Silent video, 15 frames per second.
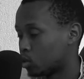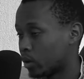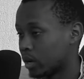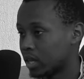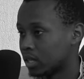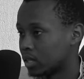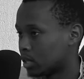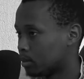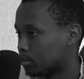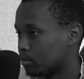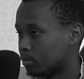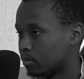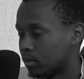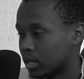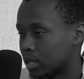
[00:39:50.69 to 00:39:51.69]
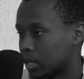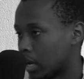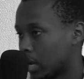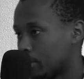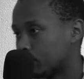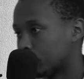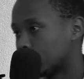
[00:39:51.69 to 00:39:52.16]
Judaism,
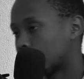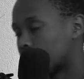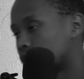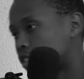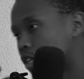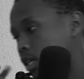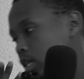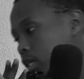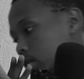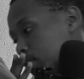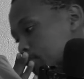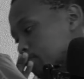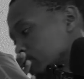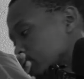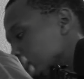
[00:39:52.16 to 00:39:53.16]
Islam, Christianity,